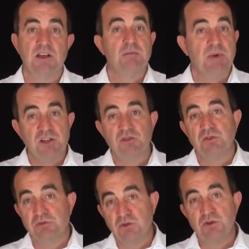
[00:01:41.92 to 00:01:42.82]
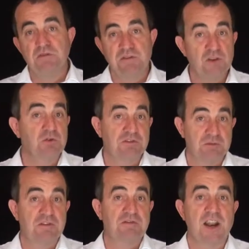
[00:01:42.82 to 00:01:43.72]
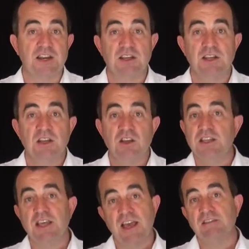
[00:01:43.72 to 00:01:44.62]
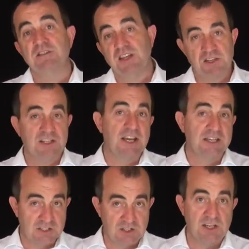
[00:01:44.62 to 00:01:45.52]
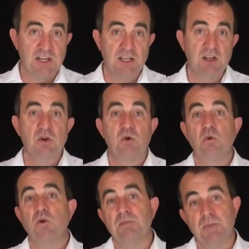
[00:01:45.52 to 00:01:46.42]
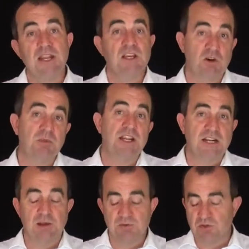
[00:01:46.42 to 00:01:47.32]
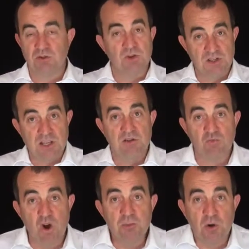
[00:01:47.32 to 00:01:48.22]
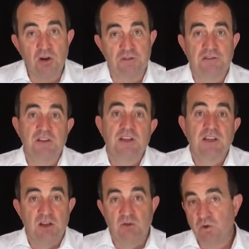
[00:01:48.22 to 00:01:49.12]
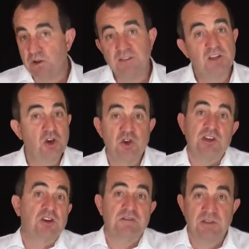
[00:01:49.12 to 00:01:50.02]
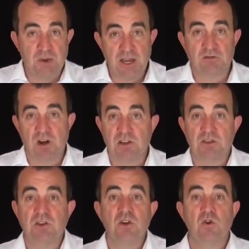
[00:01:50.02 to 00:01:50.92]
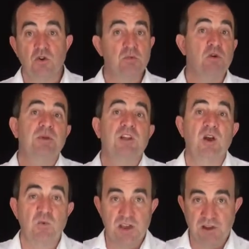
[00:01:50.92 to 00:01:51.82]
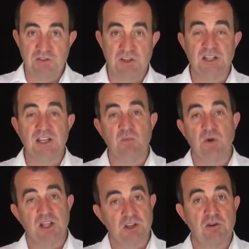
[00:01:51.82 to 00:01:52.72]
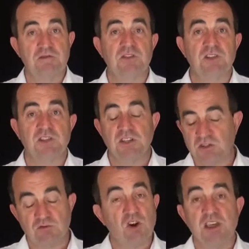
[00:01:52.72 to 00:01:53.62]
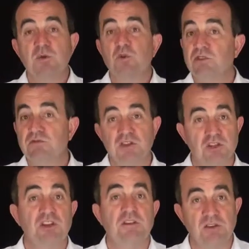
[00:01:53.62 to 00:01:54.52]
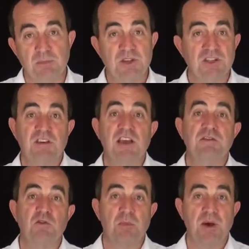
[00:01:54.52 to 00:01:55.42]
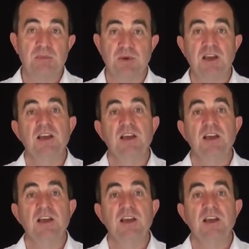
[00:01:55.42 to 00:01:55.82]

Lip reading: Make sure the room fills from the front. Either have designated seating, or what many comedy clubs do is they rope off or even curtain off the back rows. Or a more polite way I've seen done well at conferences is to write the word reserved on bits of A4 paper